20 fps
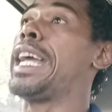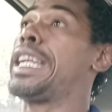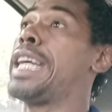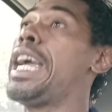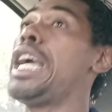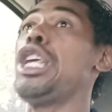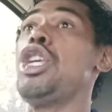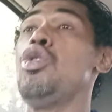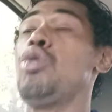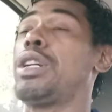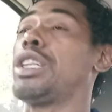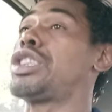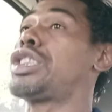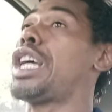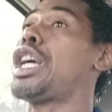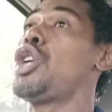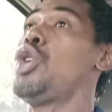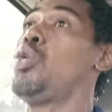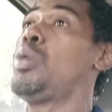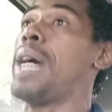Then you can
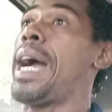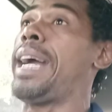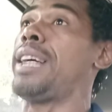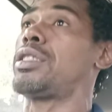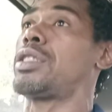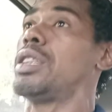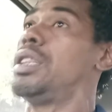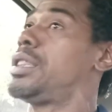say you gangster.